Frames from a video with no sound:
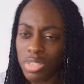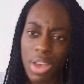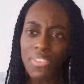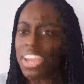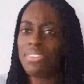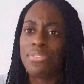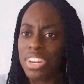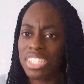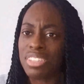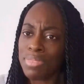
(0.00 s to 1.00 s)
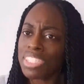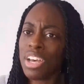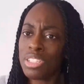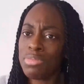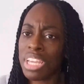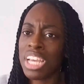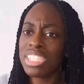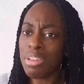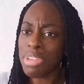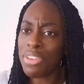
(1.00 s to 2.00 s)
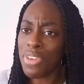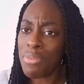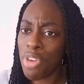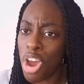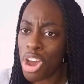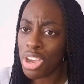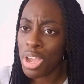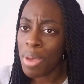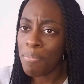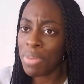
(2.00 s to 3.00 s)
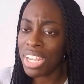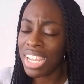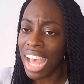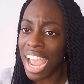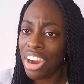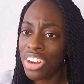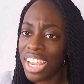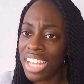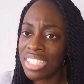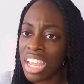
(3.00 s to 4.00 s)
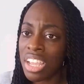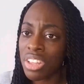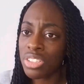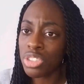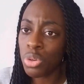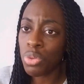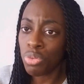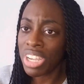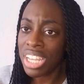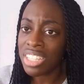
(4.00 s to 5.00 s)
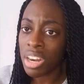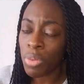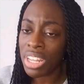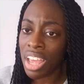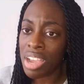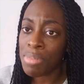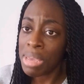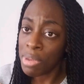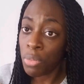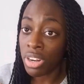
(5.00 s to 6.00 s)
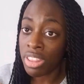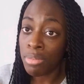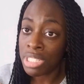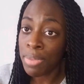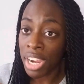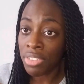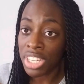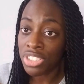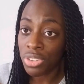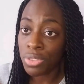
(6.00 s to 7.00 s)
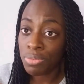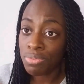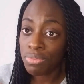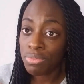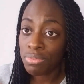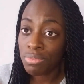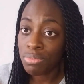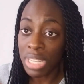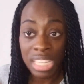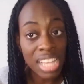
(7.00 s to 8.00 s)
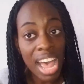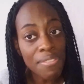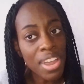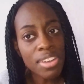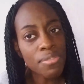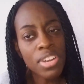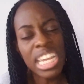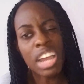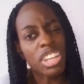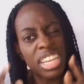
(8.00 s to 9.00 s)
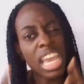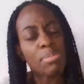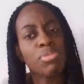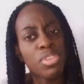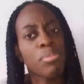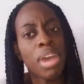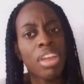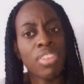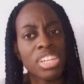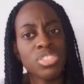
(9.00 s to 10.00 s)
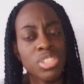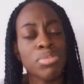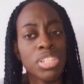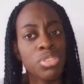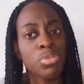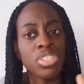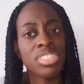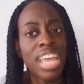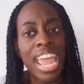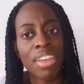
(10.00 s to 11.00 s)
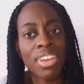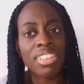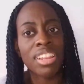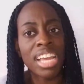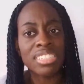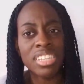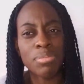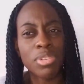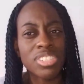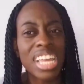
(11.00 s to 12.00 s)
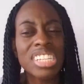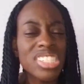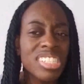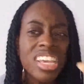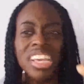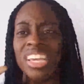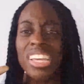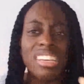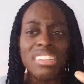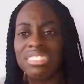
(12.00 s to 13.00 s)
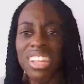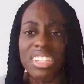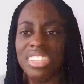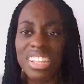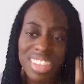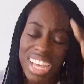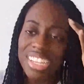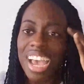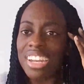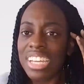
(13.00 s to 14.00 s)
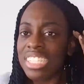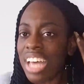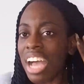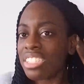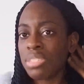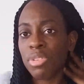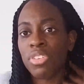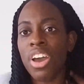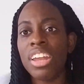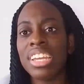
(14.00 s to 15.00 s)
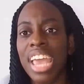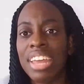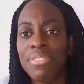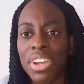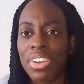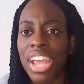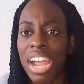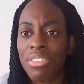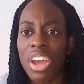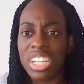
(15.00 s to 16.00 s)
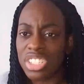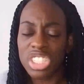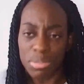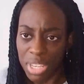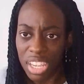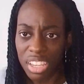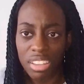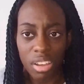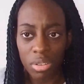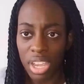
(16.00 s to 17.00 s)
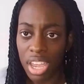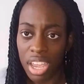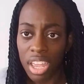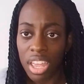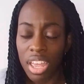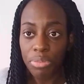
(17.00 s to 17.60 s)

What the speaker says: I find it funny. Something tells me, tell me if I'm wrong, but I heard he has like 2-3 kids out of wedlock. Maybe one of them is biracial. Because I find it funny how you're caping for the biracials, but you were just angry at the light-skinned person. That kind of is oxymoronic and very ironic to me, okay?